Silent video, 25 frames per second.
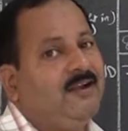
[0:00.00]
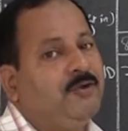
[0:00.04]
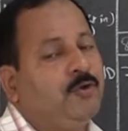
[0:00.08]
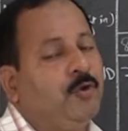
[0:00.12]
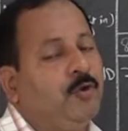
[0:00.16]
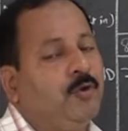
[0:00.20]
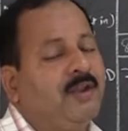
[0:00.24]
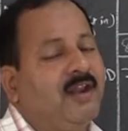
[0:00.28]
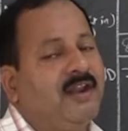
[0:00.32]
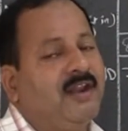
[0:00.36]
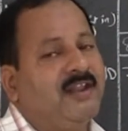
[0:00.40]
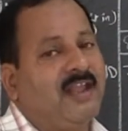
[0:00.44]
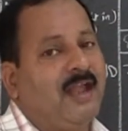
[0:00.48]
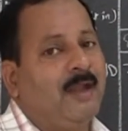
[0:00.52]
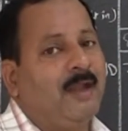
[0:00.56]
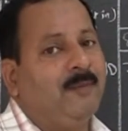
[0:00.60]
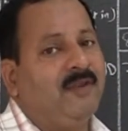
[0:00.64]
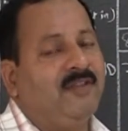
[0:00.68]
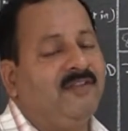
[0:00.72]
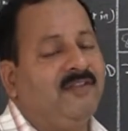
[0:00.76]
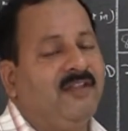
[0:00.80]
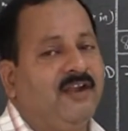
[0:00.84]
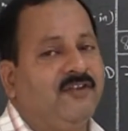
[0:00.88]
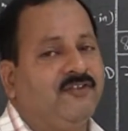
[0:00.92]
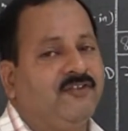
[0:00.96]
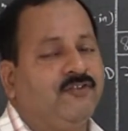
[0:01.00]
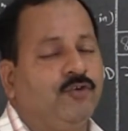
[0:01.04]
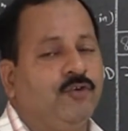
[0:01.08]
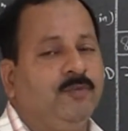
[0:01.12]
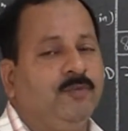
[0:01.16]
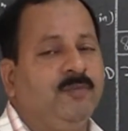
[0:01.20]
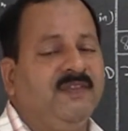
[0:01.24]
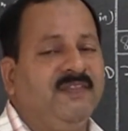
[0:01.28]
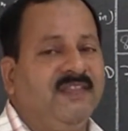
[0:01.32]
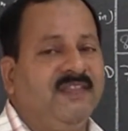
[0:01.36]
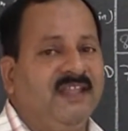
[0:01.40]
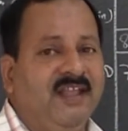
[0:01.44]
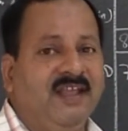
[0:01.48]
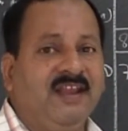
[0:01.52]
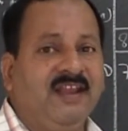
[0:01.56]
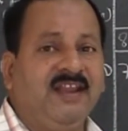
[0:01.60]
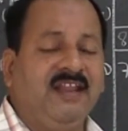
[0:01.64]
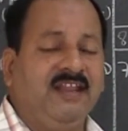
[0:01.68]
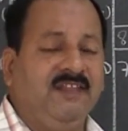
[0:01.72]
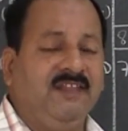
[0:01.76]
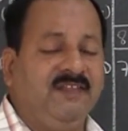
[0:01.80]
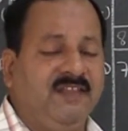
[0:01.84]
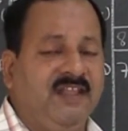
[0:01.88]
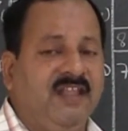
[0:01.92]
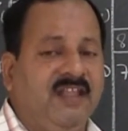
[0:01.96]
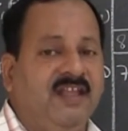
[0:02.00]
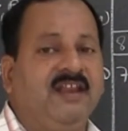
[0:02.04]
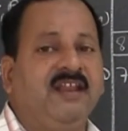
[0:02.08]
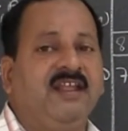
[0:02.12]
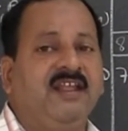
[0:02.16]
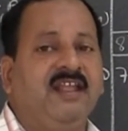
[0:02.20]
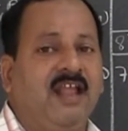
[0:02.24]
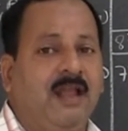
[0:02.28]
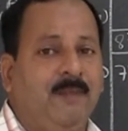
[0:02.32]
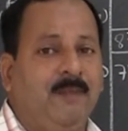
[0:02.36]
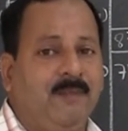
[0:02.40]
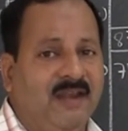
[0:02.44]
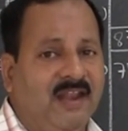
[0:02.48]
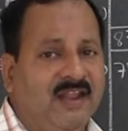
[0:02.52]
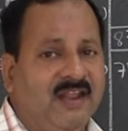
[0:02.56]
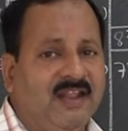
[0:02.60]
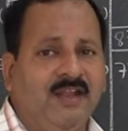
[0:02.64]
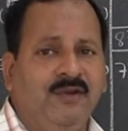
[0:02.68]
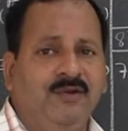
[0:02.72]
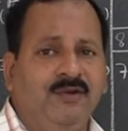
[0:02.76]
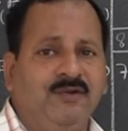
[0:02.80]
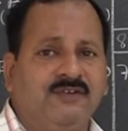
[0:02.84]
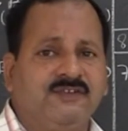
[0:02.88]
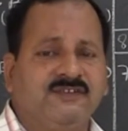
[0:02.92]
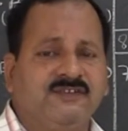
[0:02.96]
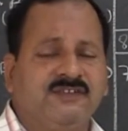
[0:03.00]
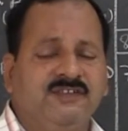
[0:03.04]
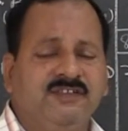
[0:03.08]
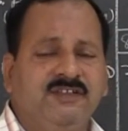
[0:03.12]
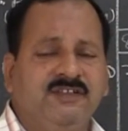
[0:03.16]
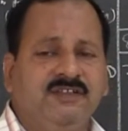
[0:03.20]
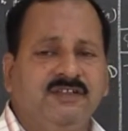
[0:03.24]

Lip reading: total capital that should be there in their capital accounts